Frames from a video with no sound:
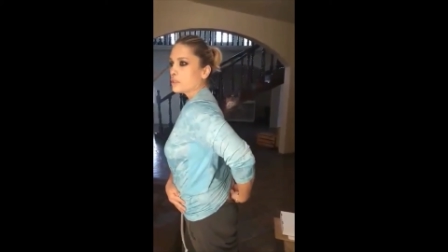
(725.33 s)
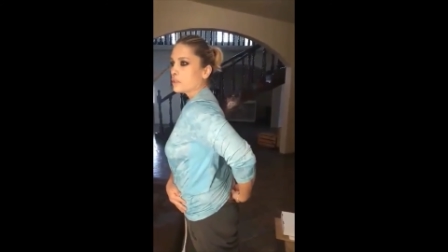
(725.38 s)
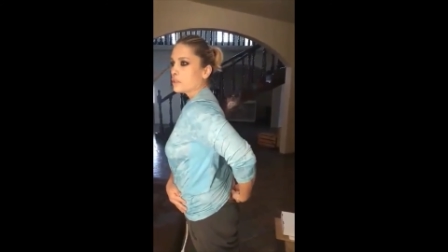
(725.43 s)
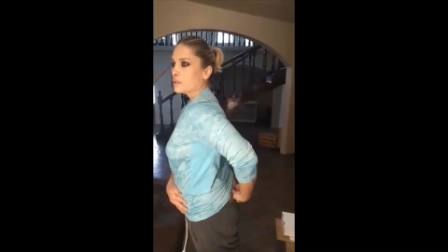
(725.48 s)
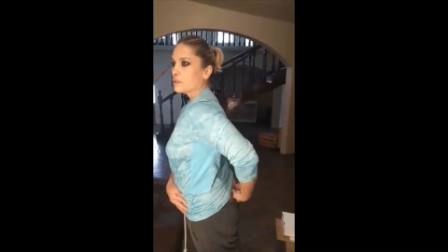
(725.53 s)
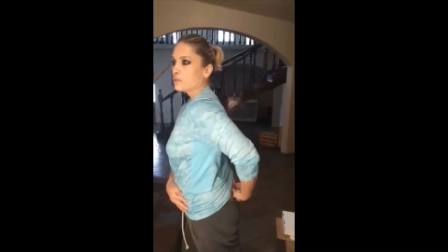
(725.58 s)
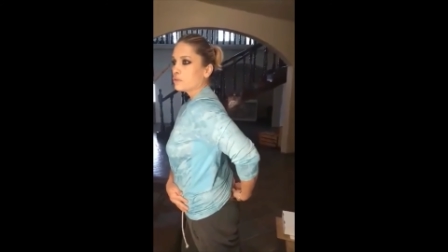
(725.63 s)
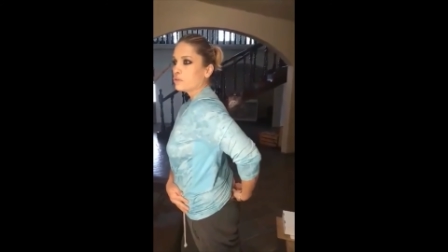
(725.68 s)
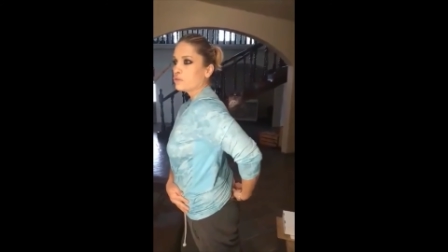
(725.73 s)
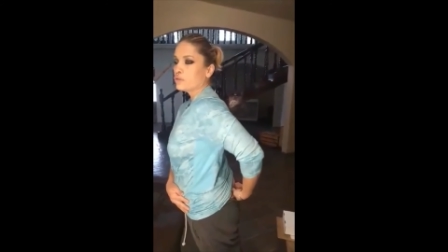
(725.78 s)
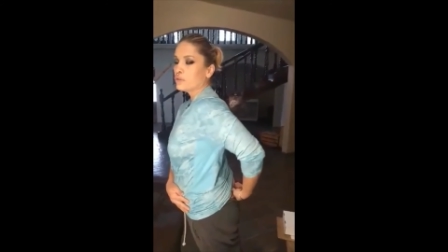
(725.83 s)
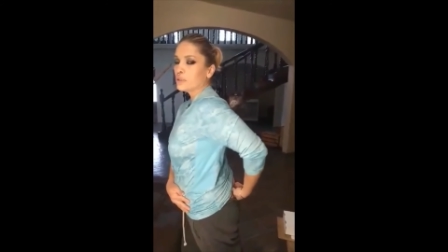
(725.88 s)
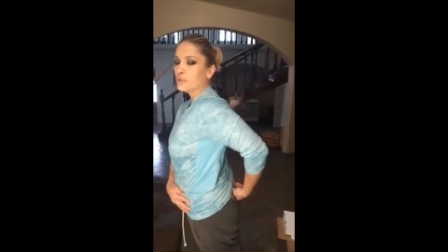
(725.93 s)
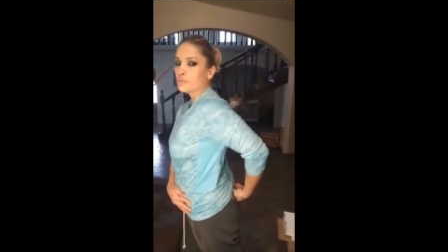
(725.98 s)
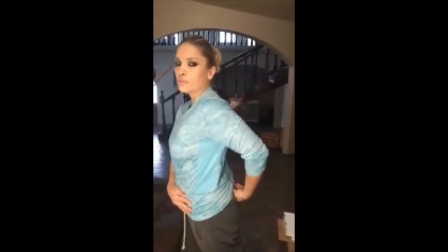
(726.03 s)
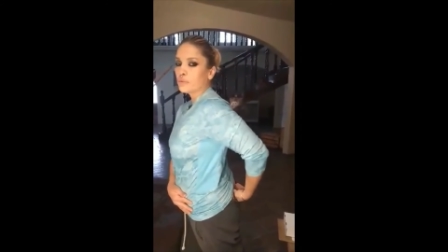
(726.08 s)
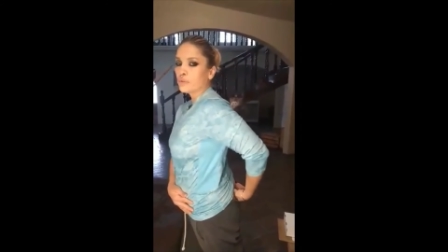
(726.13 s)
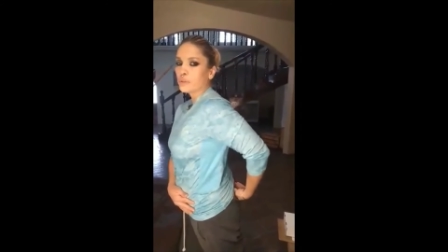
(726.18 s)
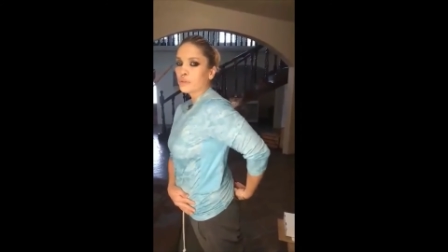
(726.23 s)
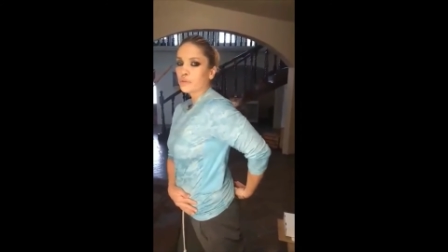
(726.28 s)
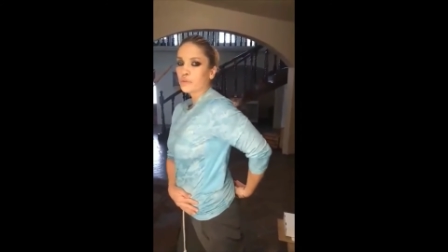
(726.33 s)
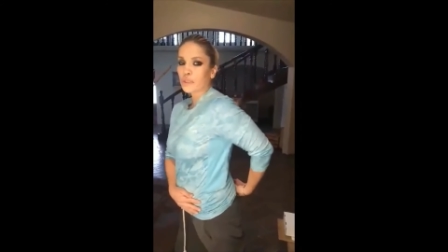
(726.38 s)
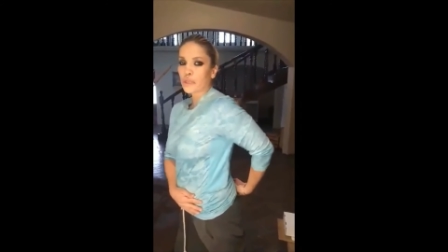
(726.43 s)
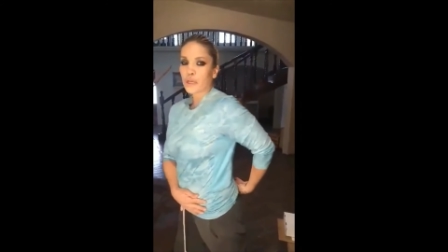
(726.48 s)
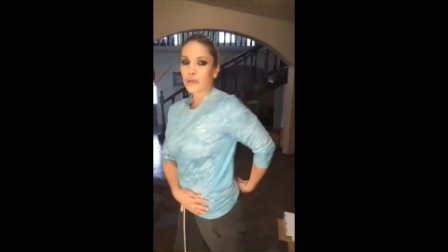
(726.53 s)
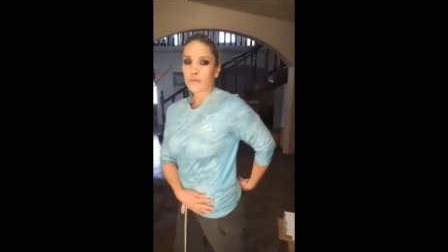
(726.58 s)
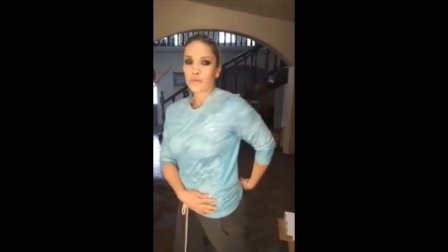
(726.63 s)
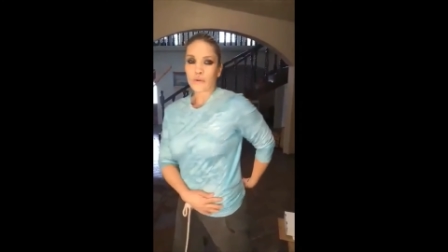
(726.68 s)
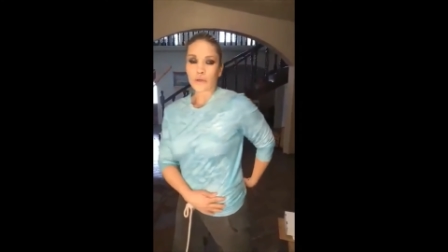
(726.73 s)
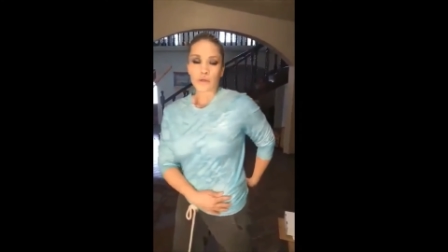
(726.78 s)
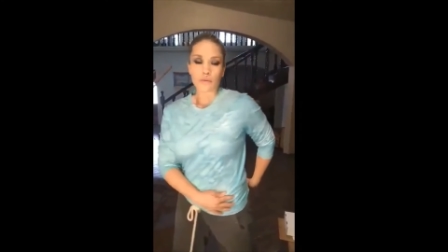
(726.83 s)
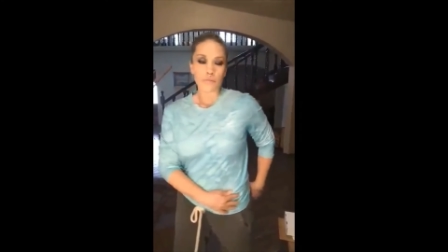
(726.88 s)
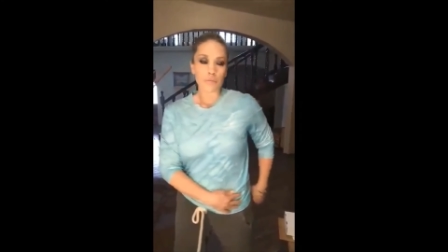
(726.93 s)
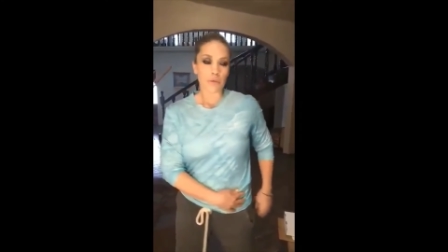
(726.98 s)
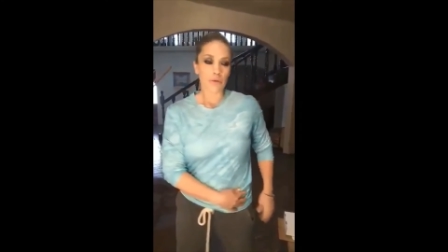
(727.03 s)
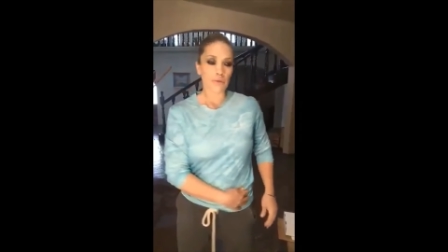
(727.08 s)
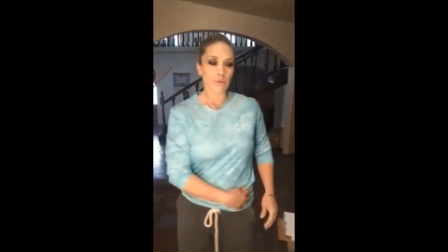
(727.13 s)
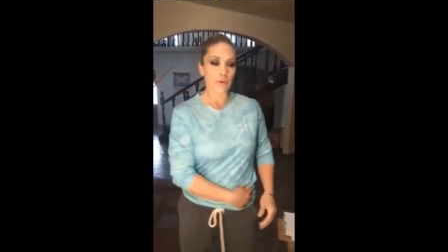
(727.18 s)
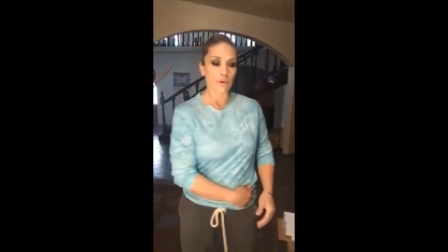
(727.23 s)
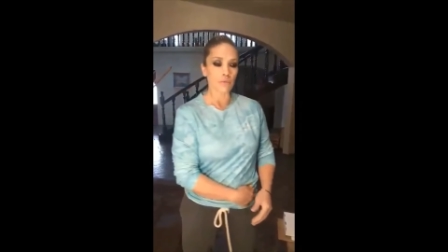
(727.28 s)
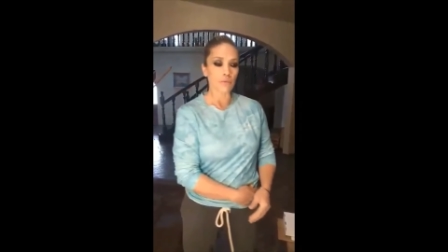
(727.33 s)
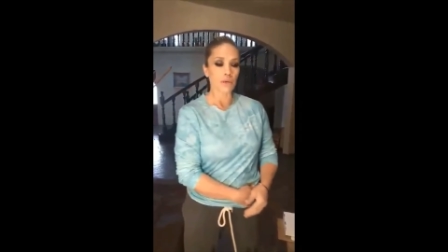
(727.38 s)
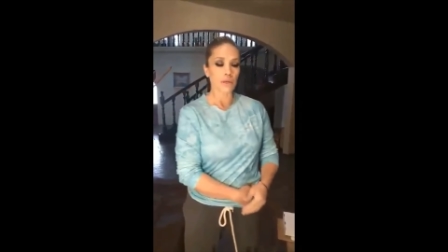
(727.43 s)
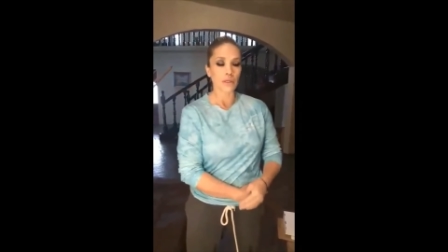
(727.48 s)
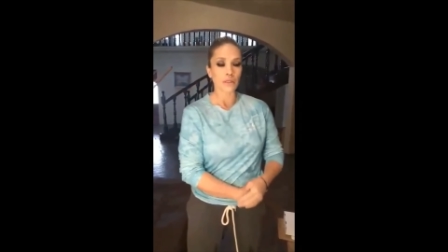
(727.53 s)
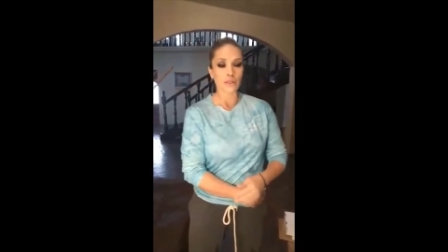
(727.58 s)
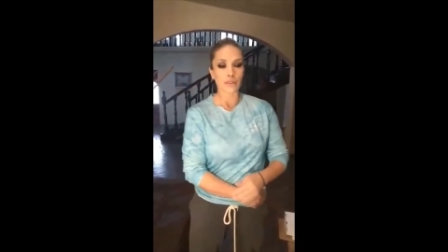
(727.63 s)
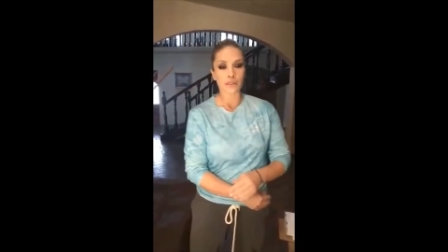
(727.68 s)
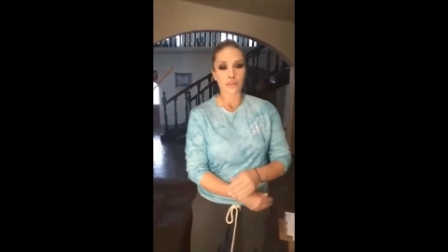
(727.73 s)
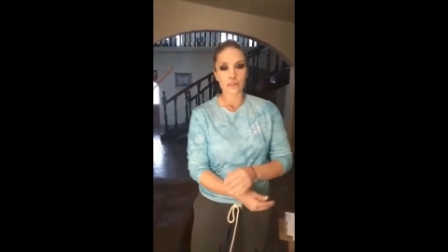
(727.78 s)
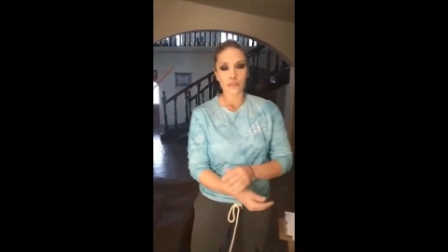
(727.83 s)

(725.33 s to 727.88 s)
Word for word: the little two dimples that we have right above our buttocks